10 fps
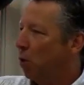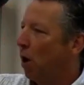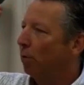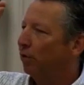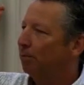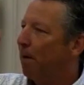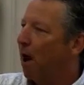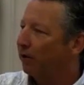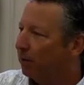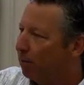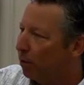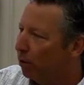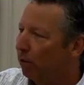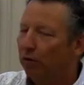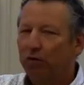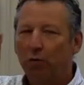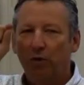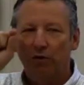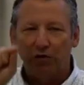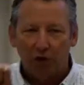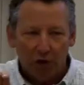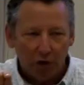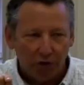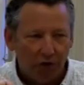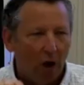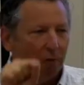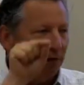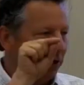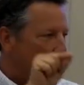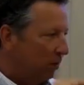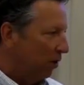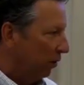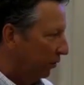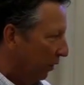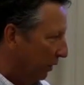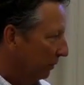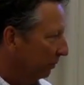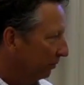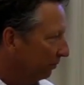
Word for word: You are responsible to insert yourself into adulthood.